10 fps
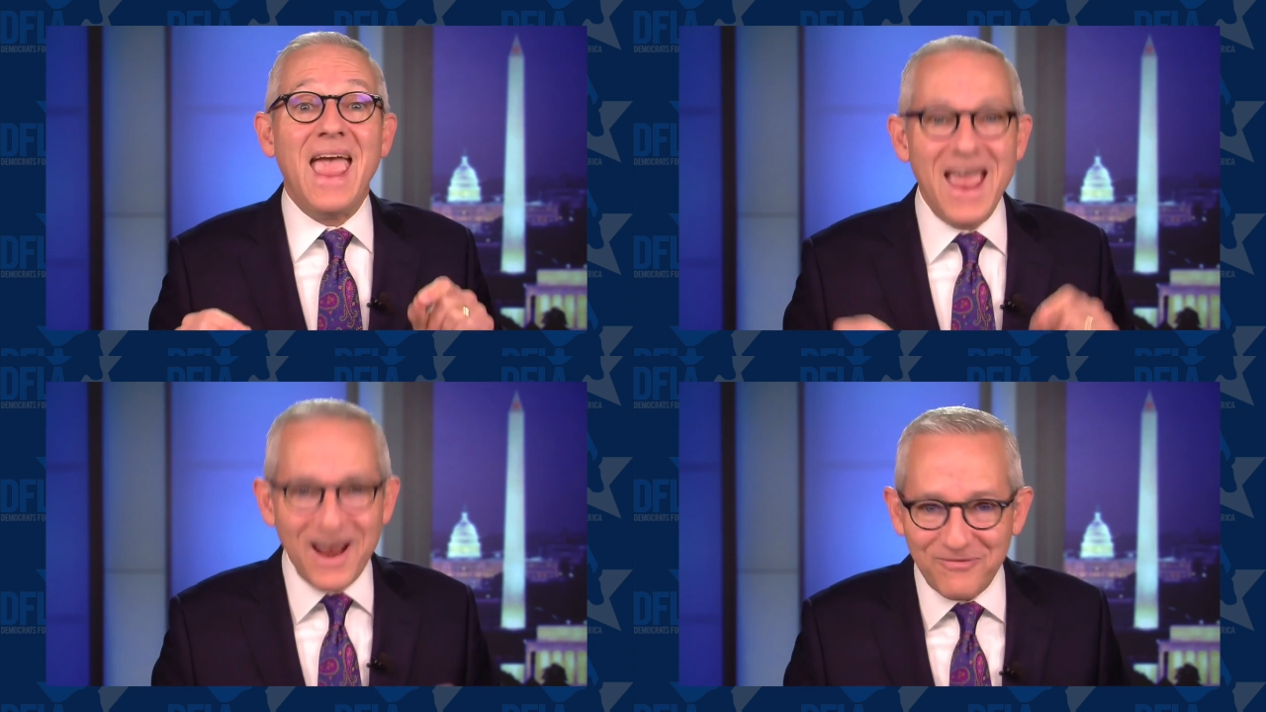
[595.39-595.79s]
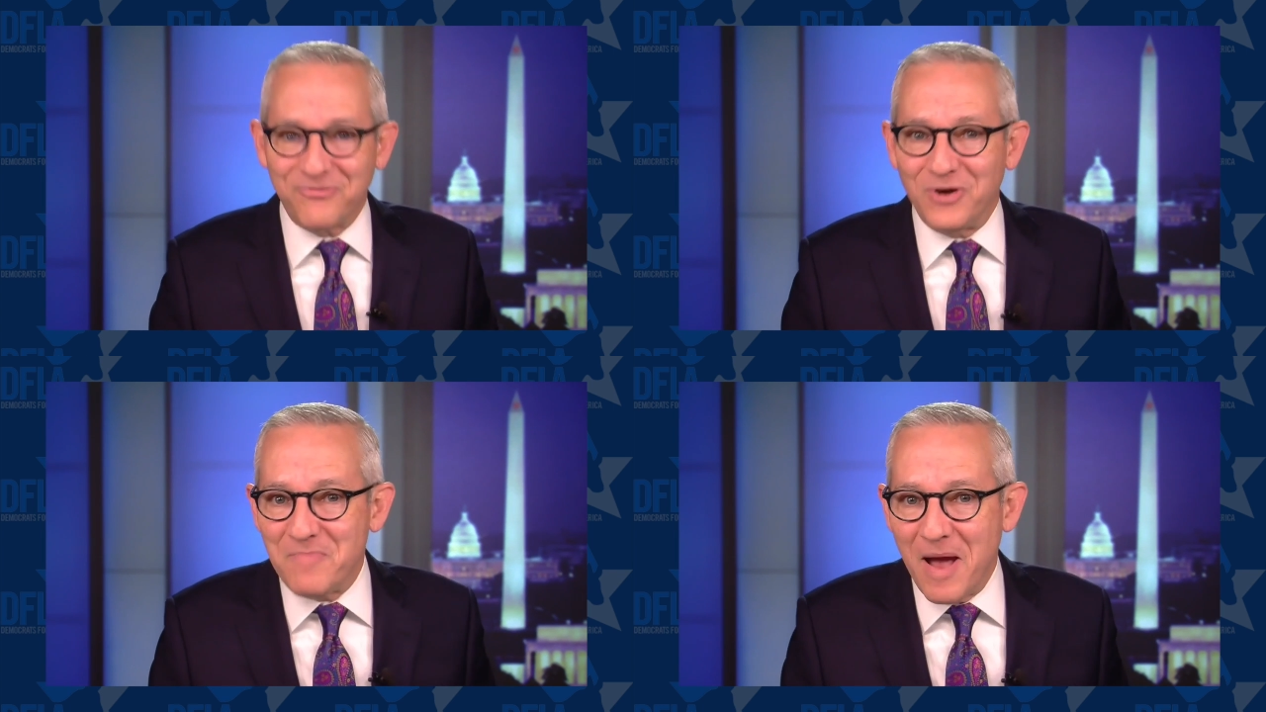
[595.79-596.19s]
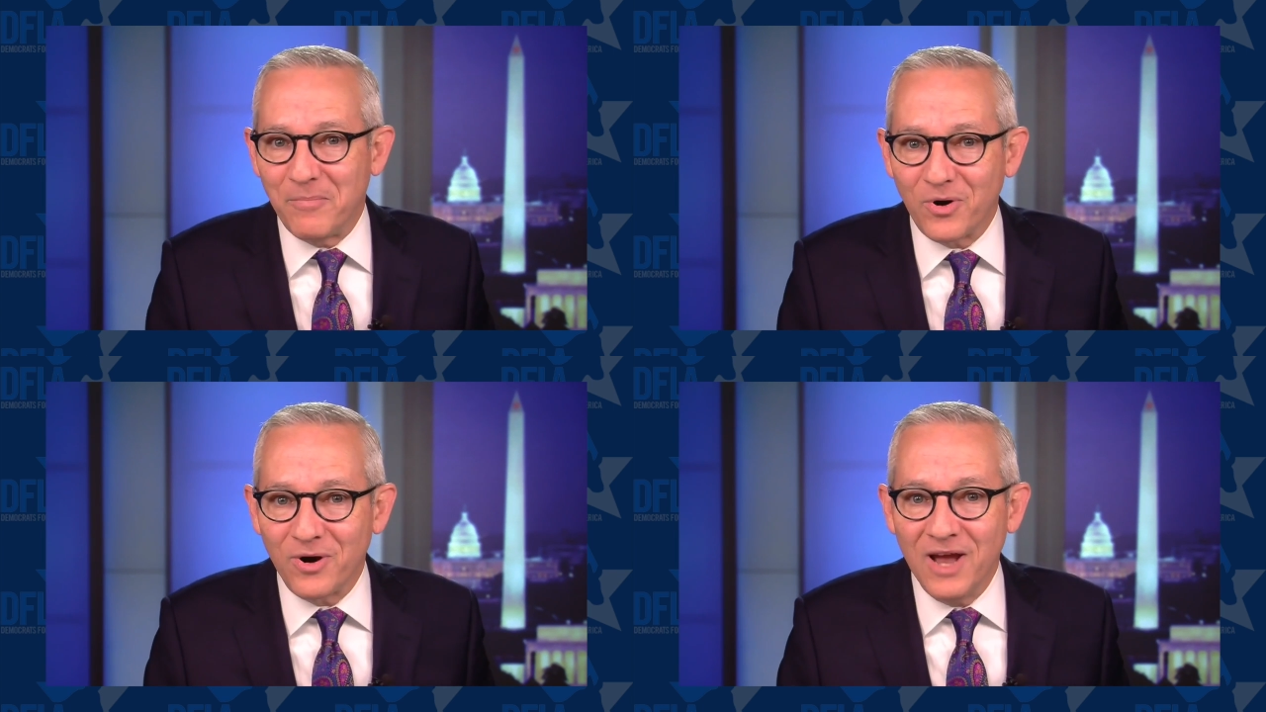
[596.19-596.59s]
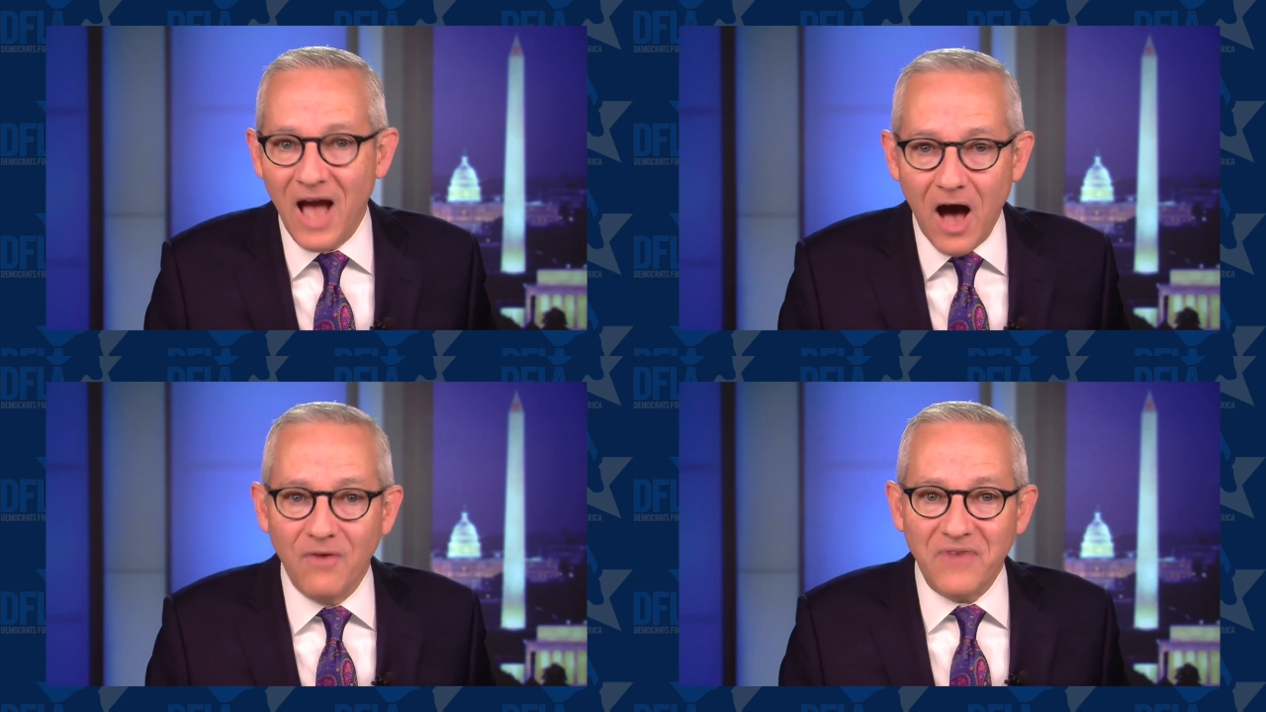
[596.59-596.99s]
every member
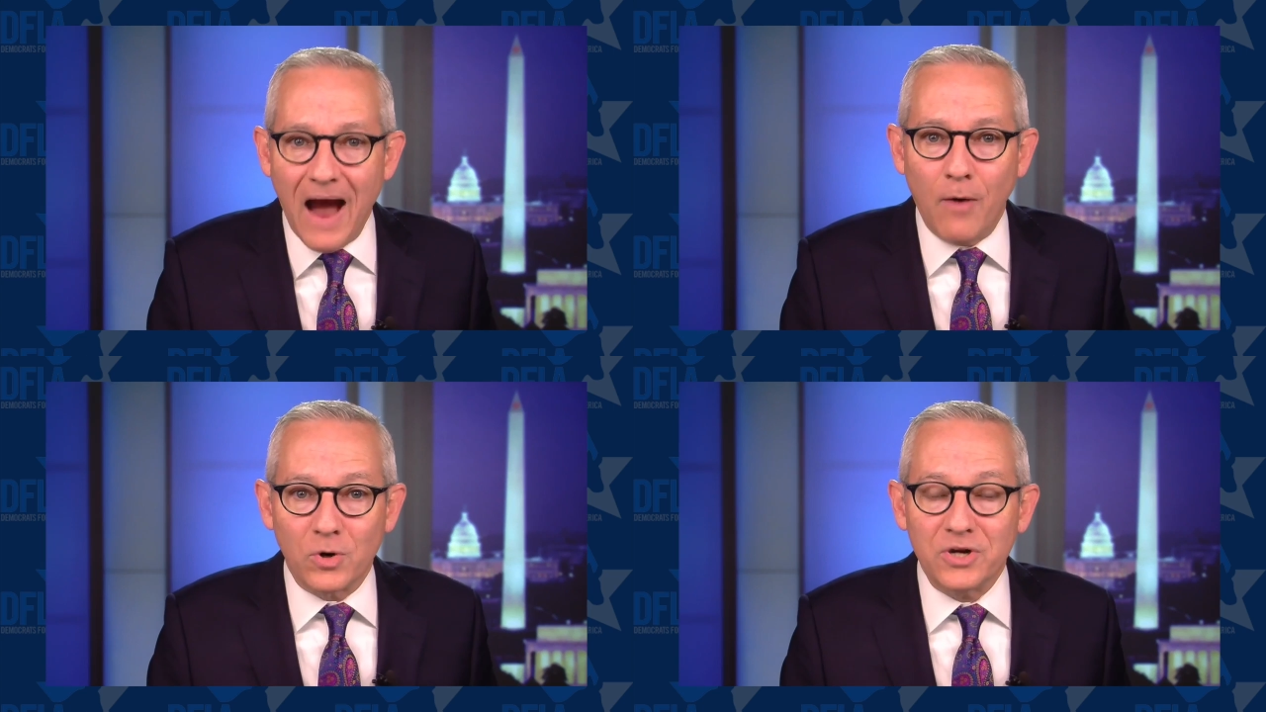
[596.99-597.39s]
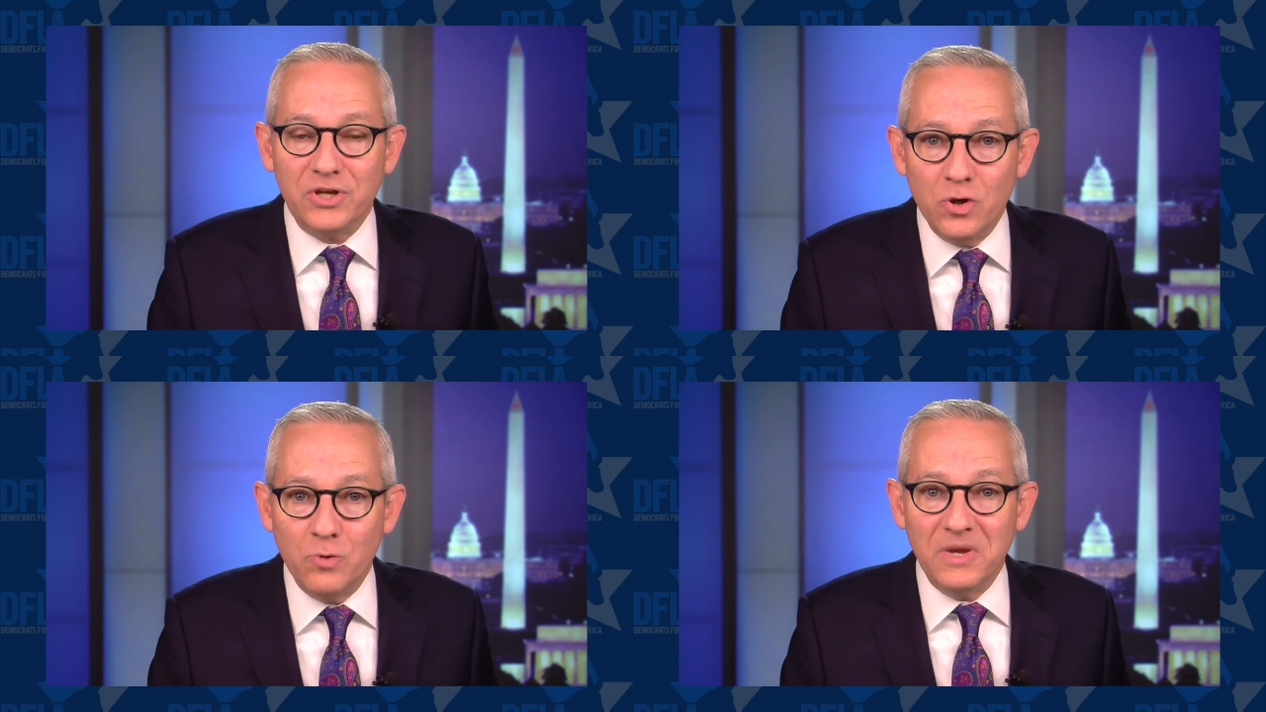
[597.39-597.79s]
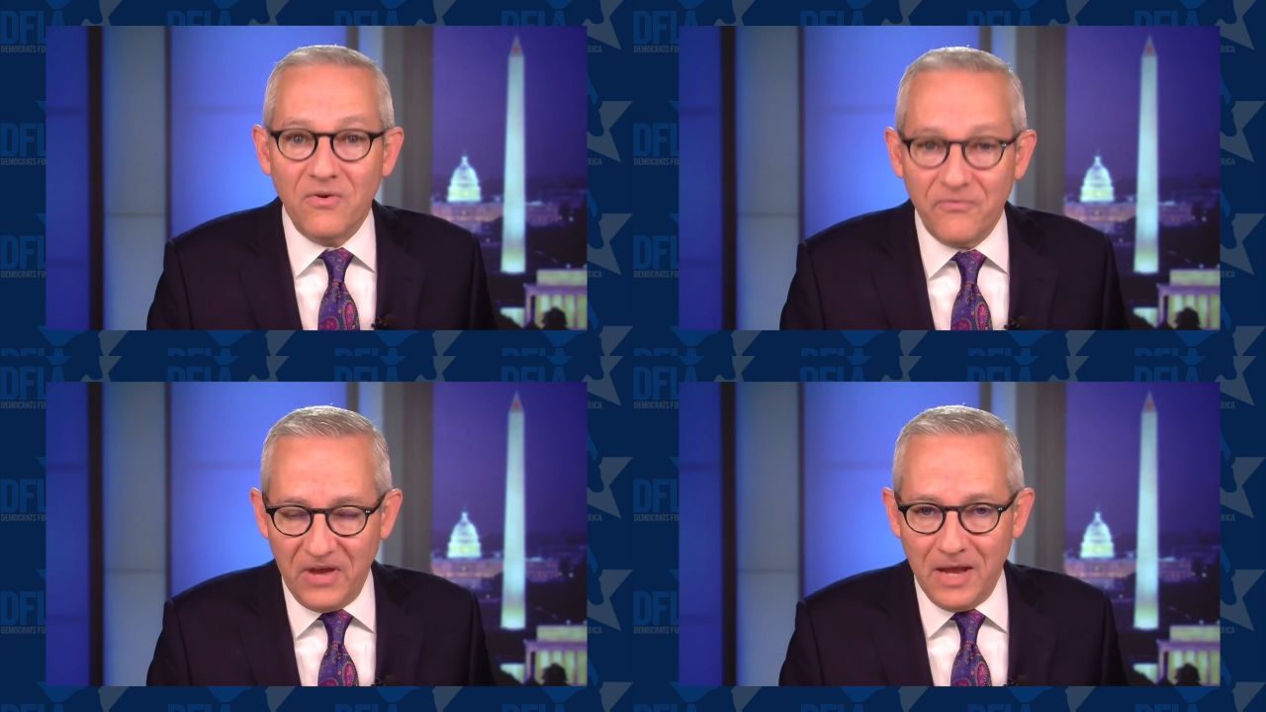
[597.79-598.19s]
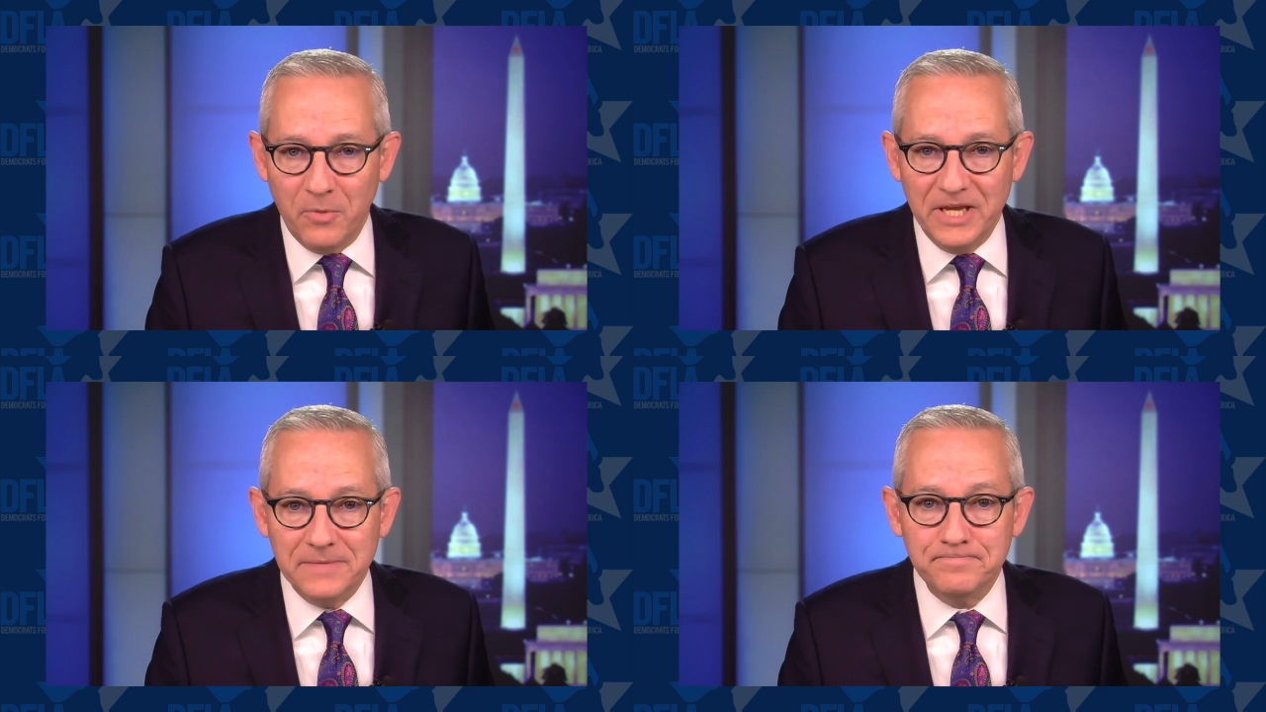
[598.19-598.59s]
of our human
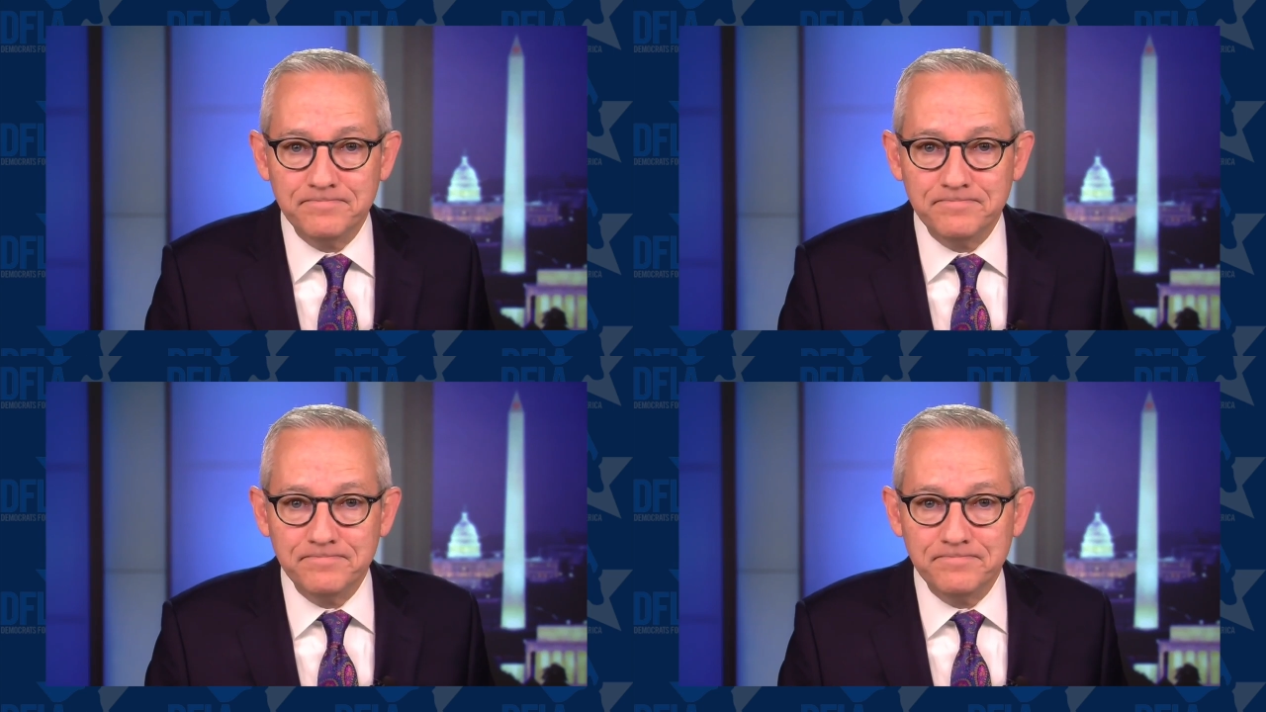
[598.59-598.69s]
family.